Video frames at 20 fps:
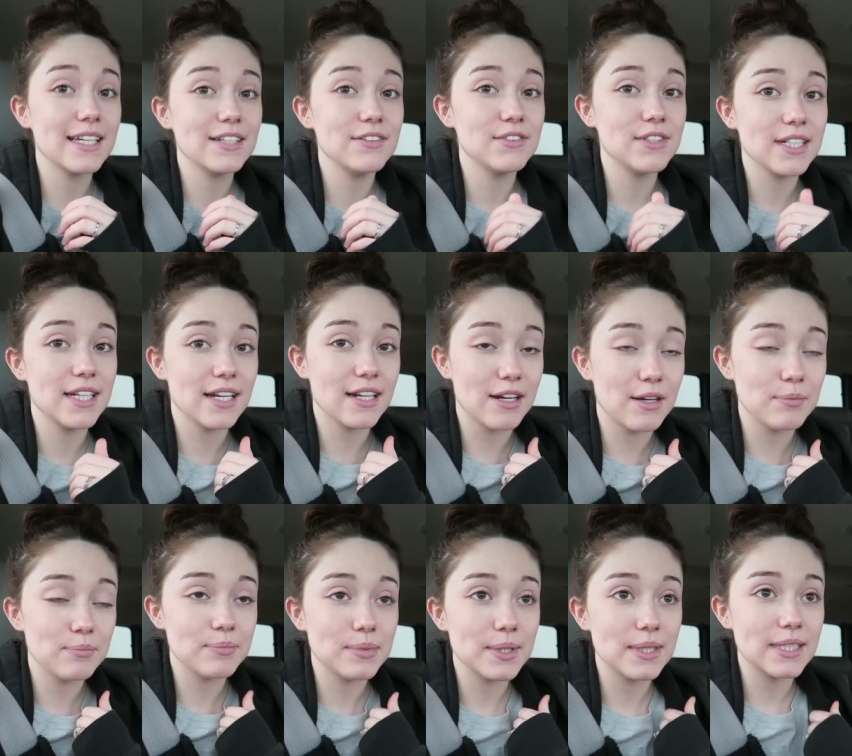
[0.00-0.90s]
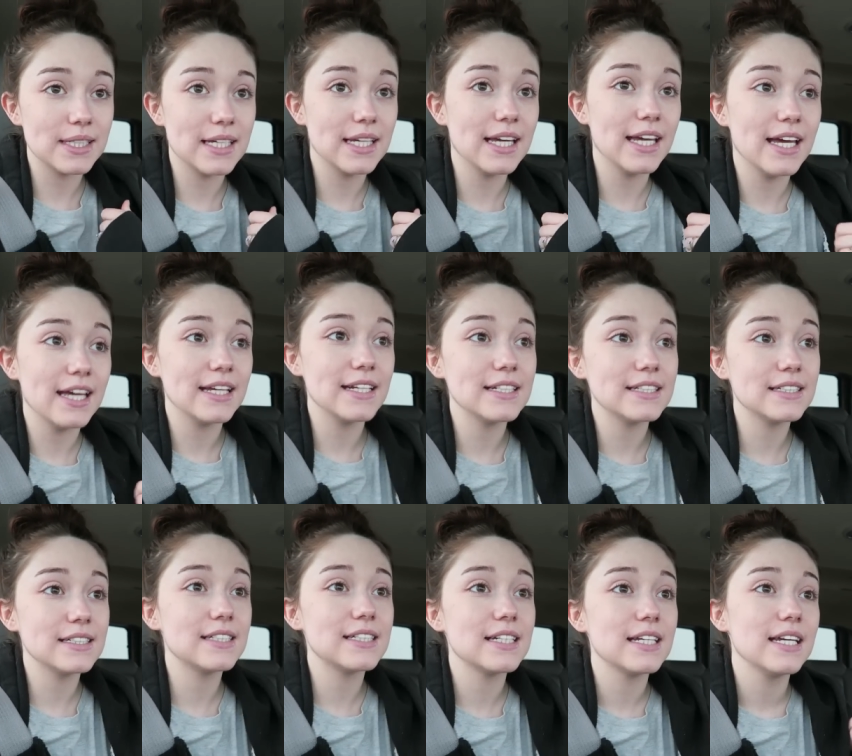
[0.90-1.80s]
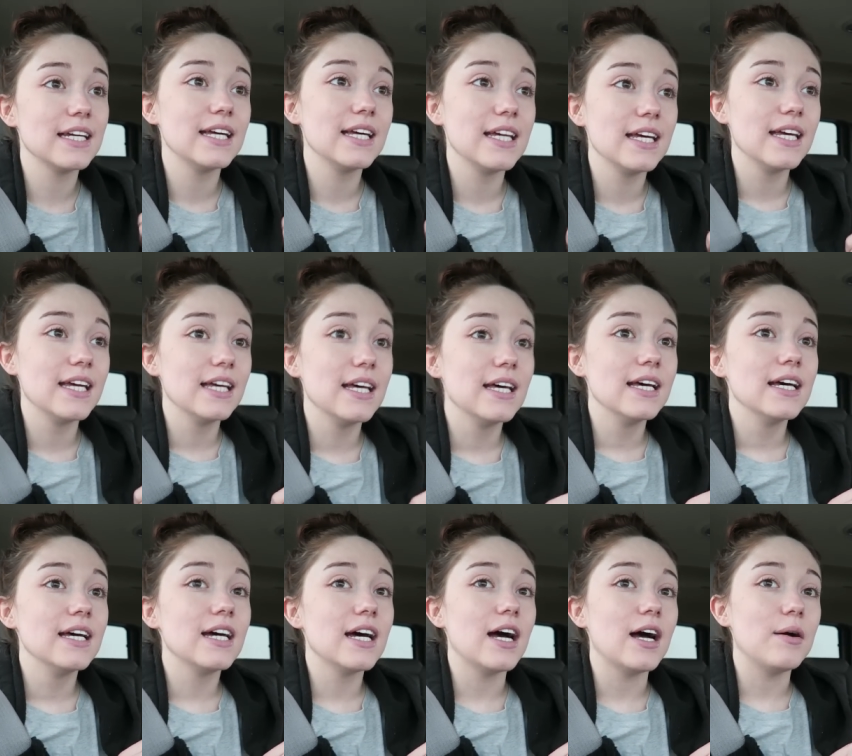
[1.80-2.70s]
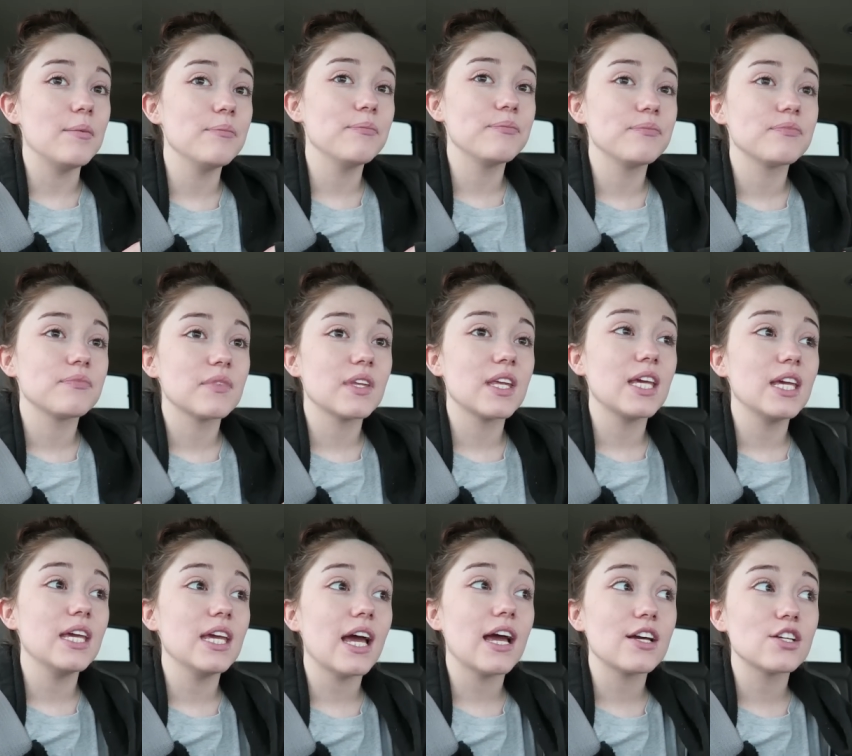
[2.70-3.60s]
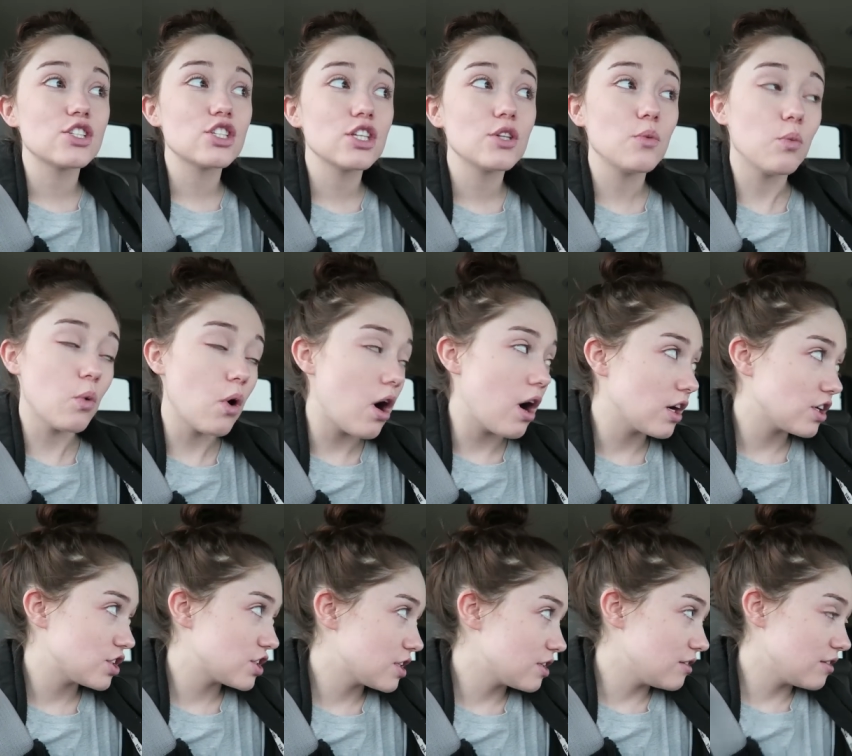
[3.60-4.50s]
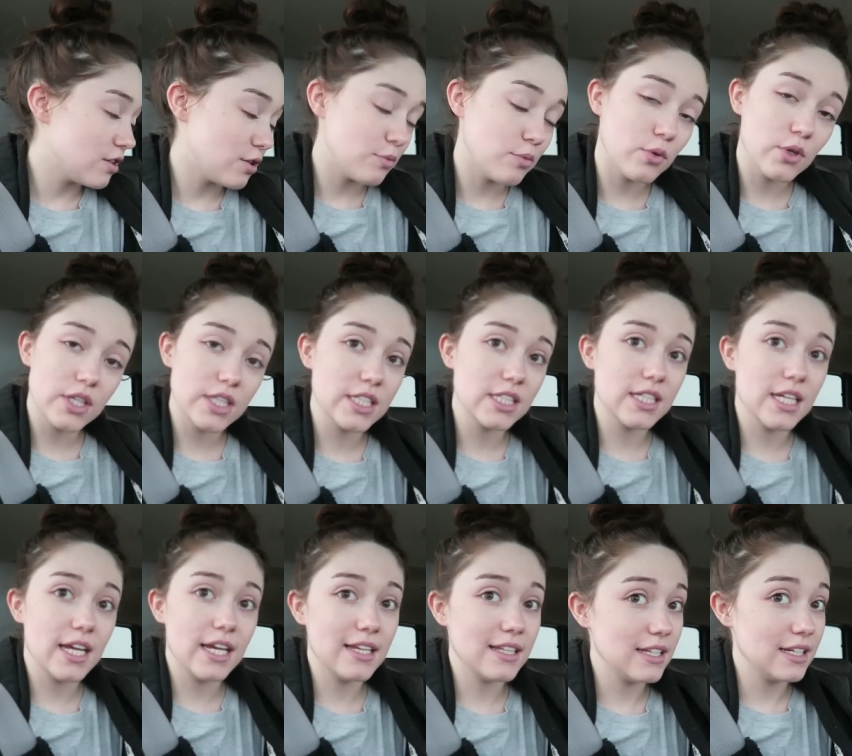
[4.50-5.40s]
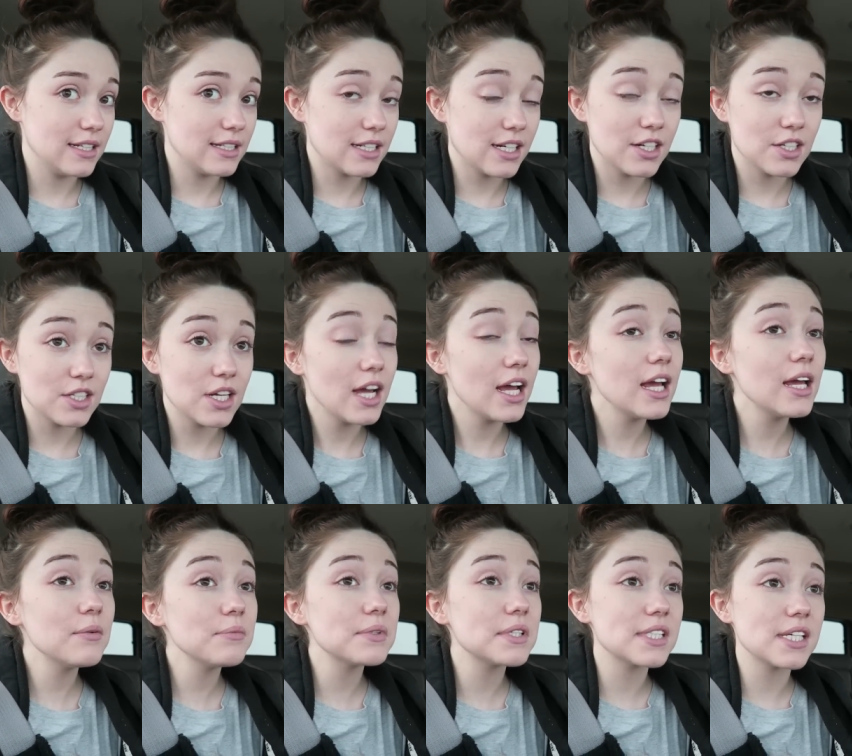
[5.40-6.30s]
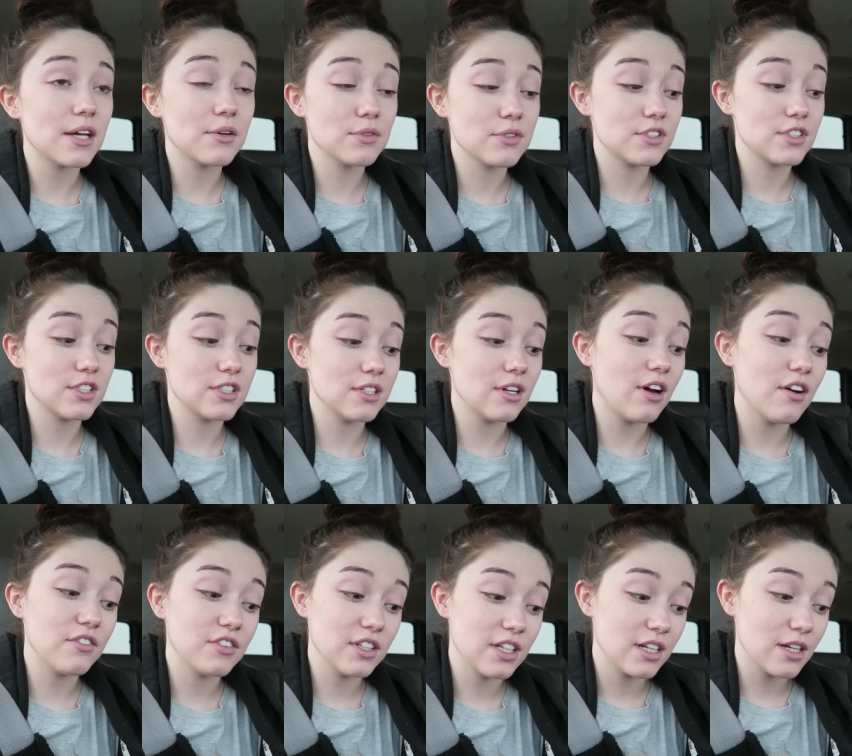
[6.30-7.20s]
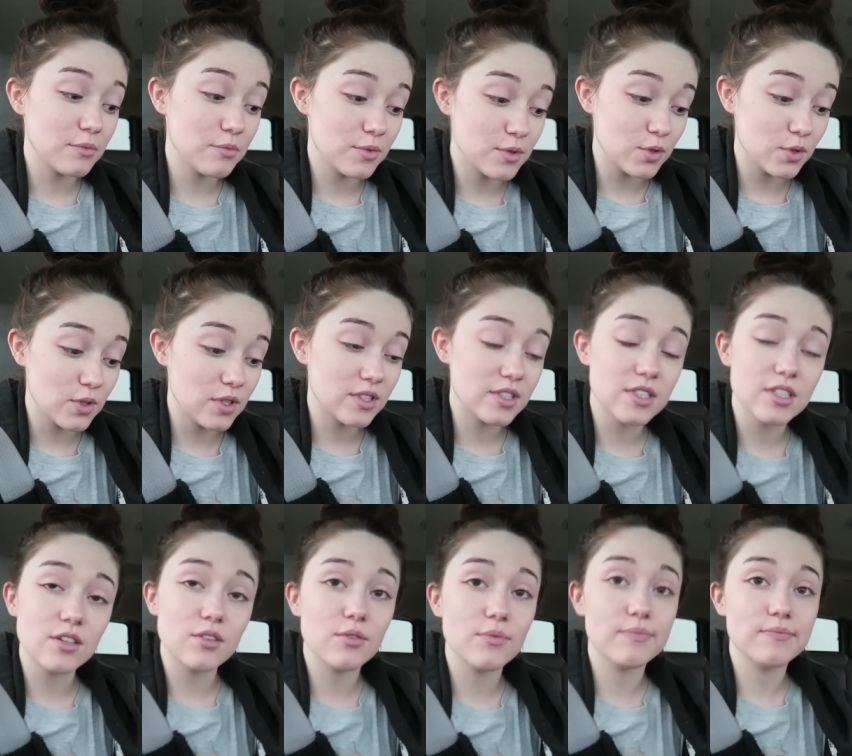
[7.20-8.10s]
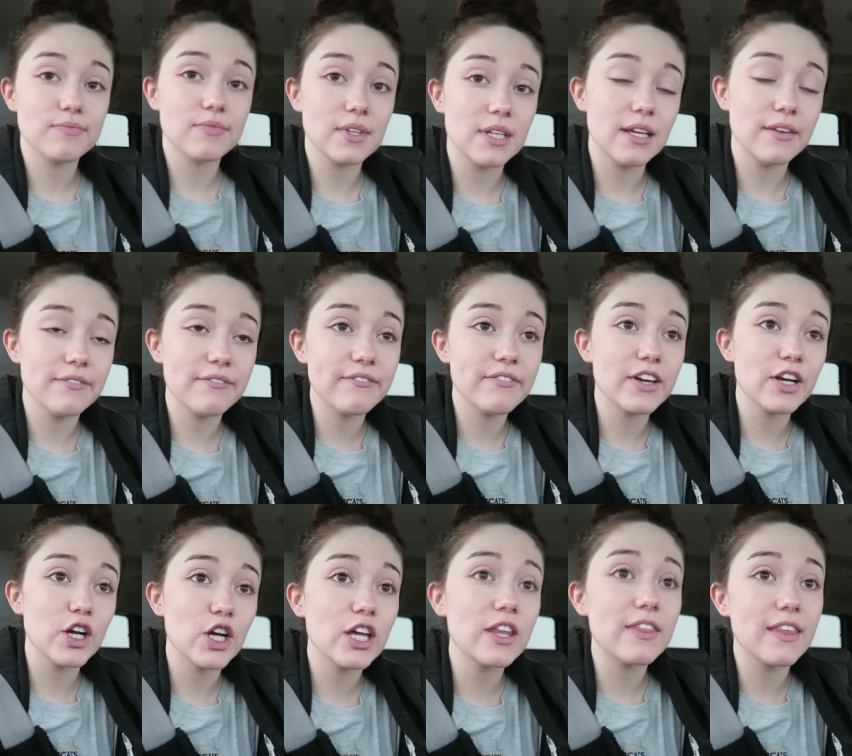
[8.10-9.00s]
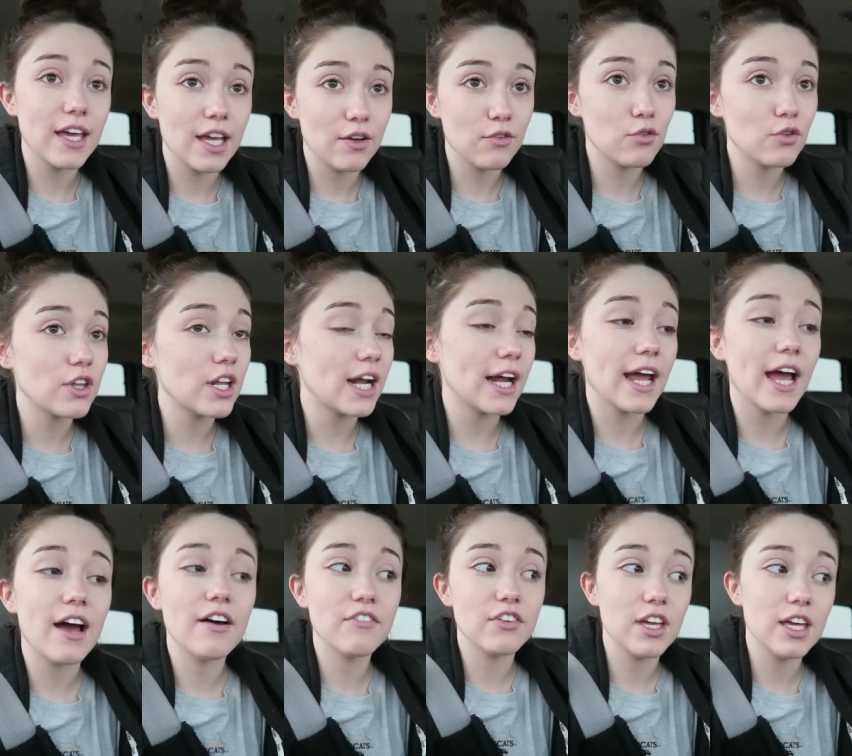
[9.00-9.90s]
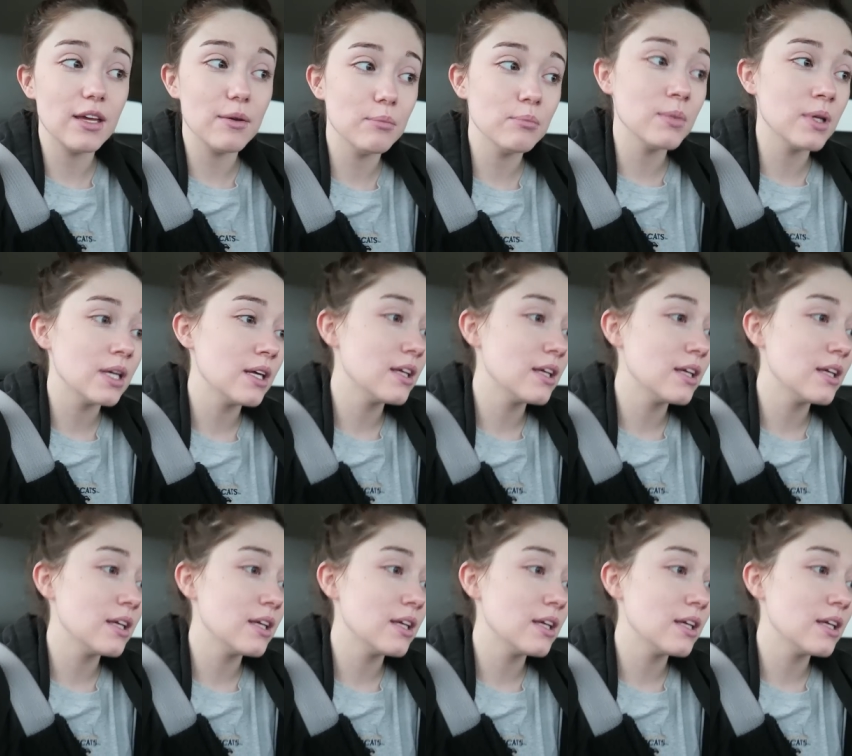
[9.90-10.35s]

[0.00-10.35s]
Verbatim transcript: even get up. And um, he actually watched the little boy today the entire time because I was just not feeling up to it. So very thankful that I have him.